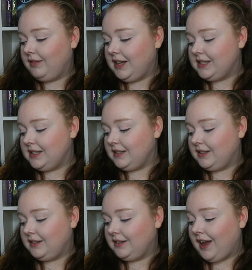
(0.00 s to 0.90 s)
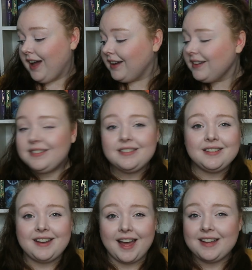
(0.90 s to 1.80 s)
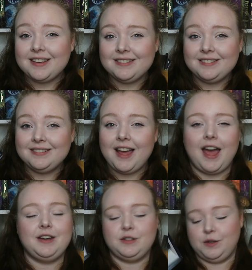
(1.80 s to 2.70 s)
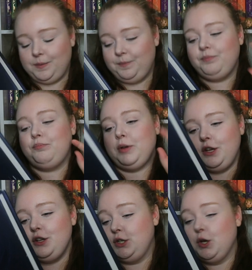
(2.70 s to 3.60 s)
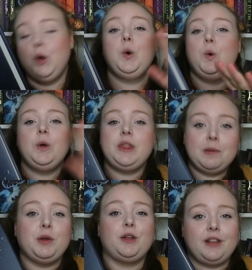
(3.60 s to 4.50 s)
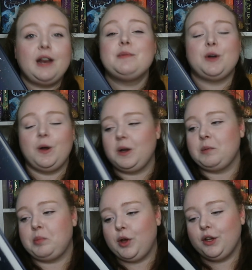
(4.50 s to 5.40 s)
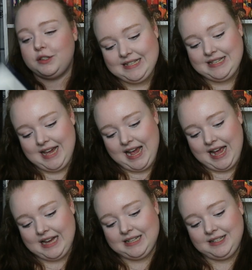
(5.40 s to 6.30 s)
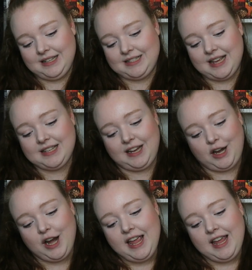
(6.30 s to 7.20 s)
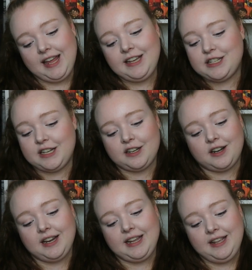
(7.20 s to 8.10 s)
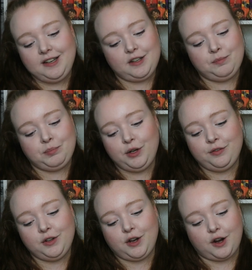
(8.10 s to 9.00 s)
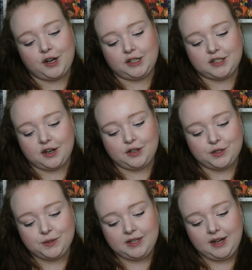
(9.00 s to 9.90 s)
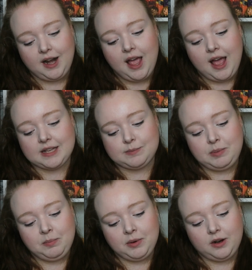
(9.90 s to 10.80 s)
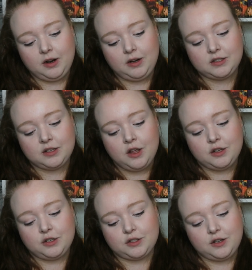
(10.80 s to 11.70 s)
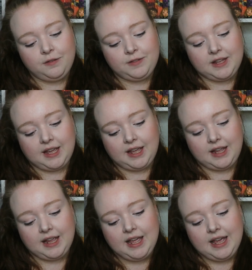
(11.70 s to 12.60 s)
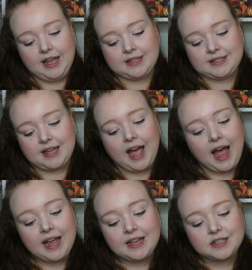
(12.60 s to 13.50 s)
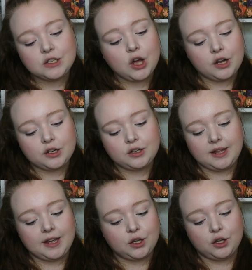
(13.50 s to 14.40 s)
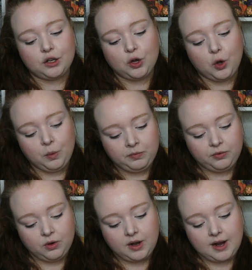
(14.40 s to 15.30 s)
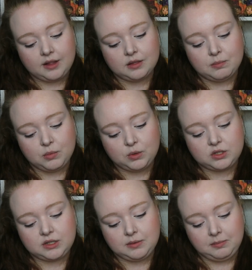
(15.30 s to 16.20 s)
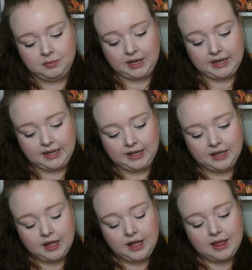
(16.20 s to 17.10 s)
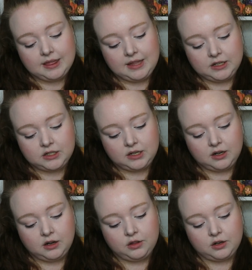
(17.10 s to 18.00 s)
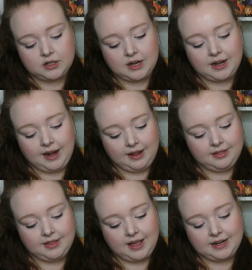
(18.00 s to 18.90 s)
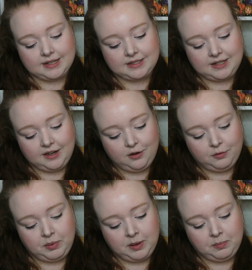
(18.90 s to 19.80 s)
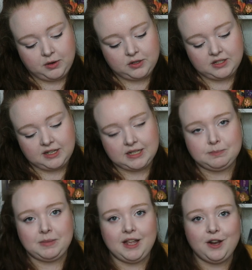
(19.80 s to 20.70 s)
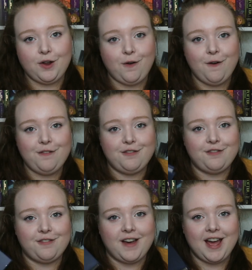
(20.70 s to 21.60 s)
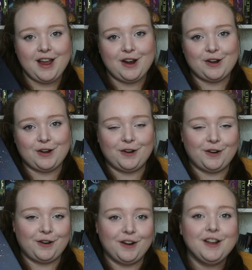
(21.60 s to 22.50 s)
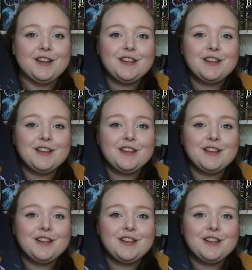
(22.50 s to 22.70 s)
Is it Ngan? Ngan? I don't know. But you know the book that I'm talking about. Yeah. It says here, each year 8 beautiful girls are chosen as paper girls to serve the king. It's the highest honour they could hope for and the most demeaning. This year there's a 9th, and instead of paper she's made of fire.